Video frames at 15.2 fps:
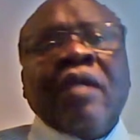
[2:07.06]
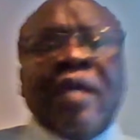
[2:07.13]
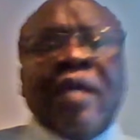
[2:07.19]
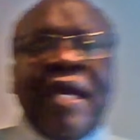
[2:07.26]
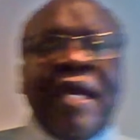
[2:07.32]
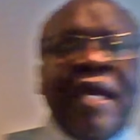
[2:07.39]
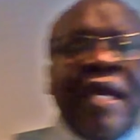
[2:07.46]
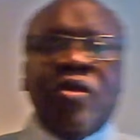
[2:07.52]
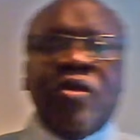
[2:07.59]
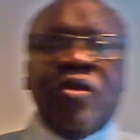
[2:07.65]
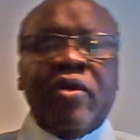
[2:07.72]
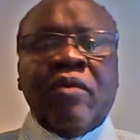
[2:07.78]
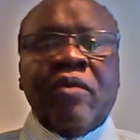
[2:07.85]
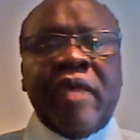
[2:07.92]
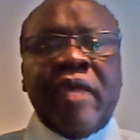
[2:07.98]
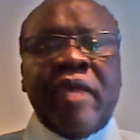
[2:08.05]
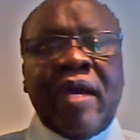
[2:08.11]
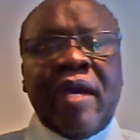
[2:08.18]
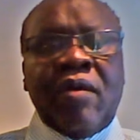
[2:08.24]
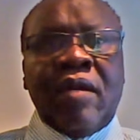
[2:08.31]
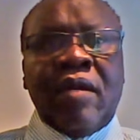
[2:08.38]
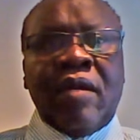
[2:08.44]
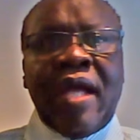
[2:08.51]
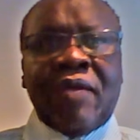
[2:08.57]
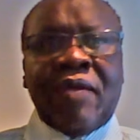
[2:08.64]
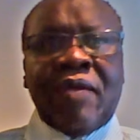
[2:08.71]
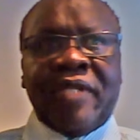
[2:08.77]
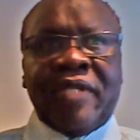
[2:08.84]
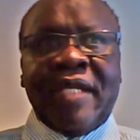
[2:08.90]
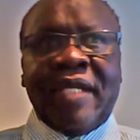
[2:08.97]
as you know, we are all
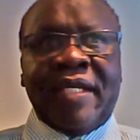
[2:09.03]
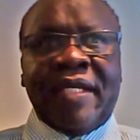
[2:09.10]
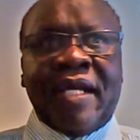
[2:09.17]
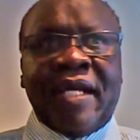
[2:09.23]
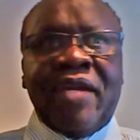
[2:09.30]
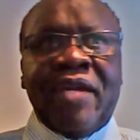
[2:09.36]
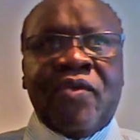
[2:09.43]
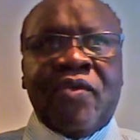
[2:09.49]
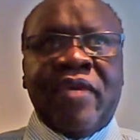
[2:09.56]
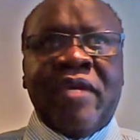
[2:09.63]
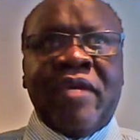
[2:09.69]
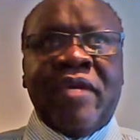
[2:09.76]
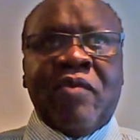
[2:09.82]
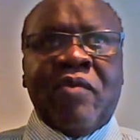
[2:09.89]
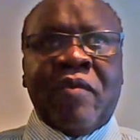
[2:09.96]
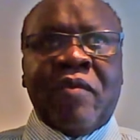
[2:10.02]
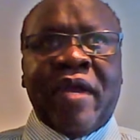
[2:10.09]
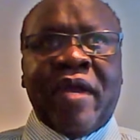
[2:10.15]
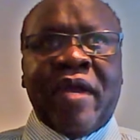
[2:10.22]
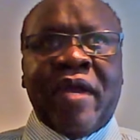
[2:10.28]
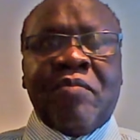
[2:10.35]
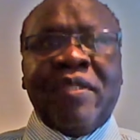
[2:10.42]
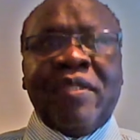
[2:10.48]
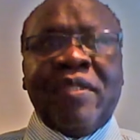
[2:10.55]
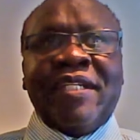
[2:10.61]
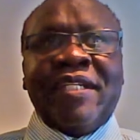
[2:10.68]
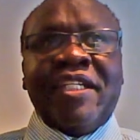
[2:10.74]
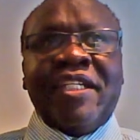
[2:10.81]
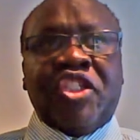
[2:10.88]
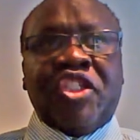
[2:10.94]
outside the country. We were
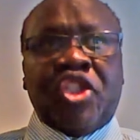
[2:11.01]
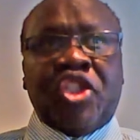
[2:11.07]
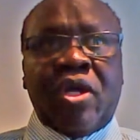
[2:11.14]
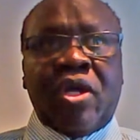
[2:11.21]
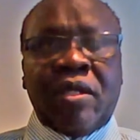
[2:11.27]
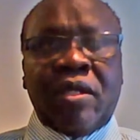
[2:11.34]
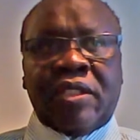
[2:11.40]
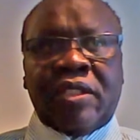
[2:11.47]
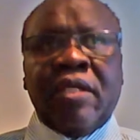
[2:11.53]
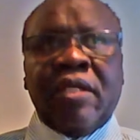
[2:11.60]
completely shocked